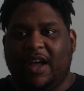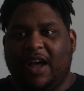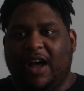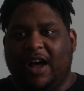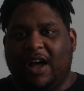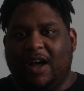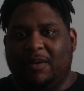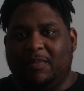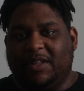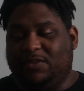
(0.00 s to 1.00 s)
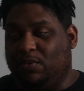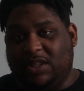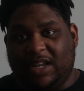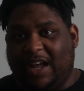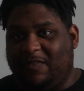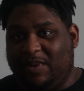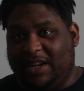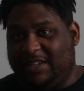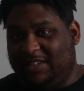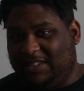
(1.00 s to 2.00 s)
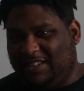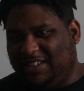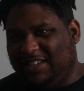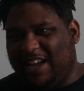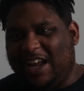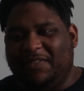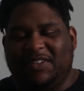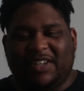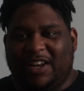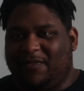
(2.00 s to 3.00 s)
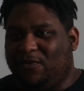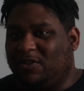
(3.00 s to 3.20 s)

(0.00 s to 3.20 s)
It's one thing I've been kind of excited for,